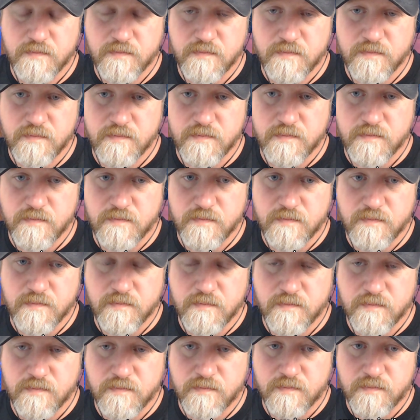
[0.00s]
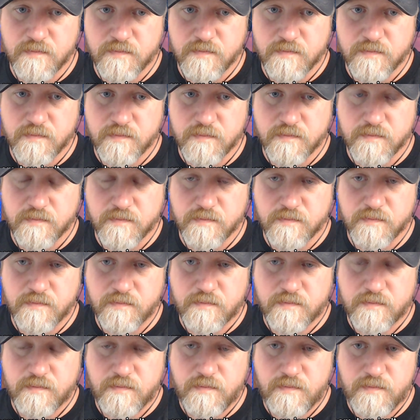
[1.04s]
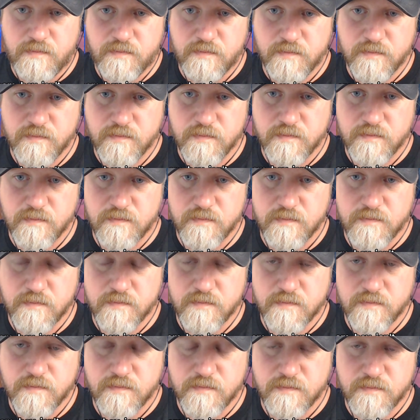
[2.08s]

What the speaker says: (silent)